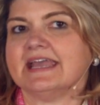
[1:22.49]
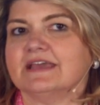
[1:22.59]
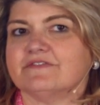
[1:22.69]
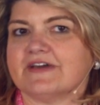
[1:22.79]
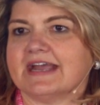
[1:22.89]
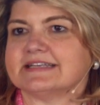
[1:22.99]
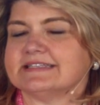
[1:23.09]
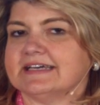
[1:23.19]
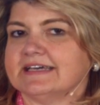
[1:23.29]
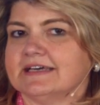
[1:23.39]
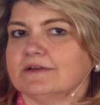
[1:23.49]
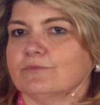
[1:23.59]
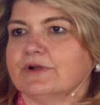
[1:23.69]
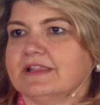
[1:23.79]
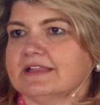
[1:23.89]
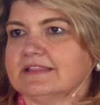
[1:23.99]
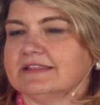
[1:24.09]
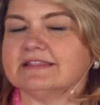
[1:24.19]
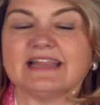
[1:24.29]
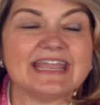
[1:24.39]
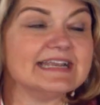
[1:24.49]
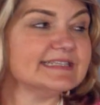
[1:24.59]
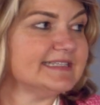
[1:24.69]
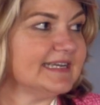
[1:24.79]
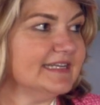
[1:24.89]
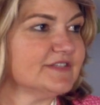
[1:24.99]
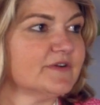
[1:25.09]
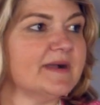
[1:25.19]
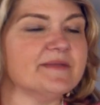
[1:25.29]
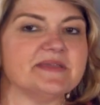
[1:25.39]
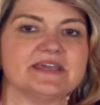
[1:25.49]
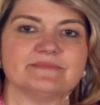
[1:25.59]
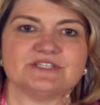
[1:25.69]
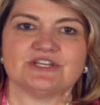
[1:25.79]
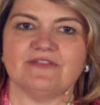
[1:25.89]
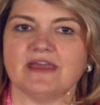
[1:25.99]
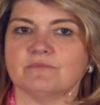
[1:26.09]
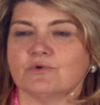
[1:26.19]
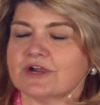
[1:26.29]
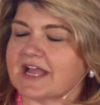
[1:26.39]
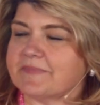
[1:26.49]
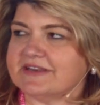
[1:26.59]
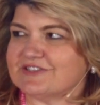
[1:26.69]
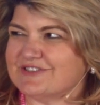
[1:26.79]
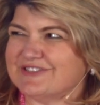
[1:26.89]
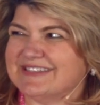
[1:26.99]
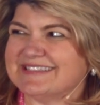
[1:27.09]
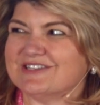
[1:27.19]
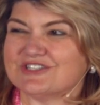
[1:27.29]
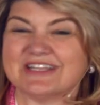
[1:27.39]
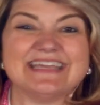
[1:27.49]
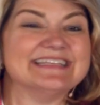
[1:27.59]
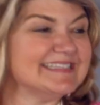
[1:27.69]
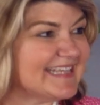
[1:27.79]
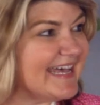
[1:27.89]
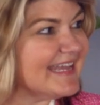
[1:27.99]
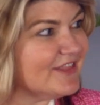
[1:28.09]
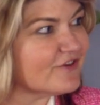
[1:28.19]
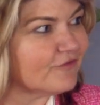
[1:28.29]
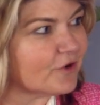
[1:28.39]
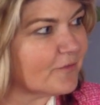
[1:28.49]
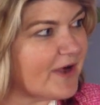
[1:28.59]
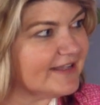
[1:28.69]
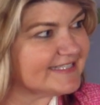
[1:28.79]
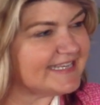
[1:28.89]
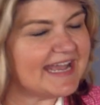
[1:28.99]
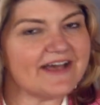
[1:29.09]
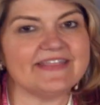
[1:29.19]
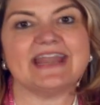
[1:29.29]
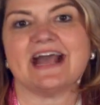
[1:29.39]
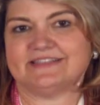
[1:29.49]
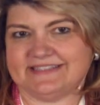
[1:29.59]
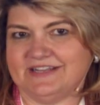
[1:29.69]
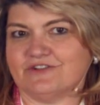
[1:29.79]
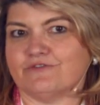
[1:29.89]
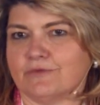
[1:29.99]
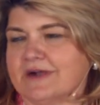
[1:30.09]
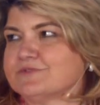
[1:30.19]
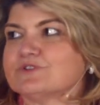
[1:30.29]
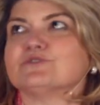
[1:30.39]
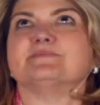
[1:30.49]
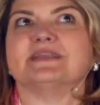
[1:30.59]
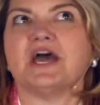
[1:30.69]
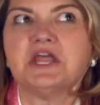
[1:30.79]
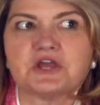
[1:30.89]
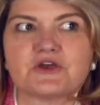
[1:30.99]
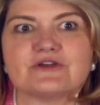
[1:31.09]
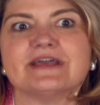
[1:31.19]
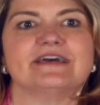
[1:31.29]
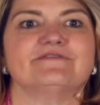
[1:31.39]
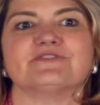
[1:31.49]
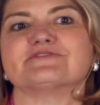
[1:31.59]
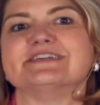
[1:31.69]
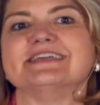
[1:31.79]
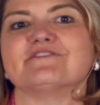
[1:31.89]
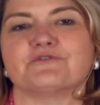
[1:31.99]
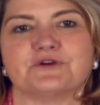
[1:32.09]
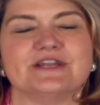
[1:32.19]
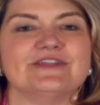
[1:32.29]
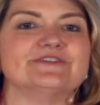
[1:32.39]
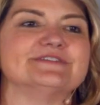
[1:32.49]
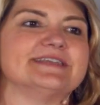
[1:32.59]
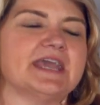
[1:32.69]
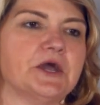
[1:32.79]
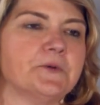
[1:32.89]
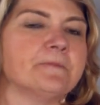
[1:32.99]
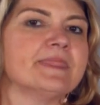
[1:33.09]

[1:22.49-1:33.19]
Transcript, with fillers: In fact, uh, one of the latest studies from I B M show that more companies are doing social inside their four walls now than outside their four walls, which would have been unheard of three or four years ago.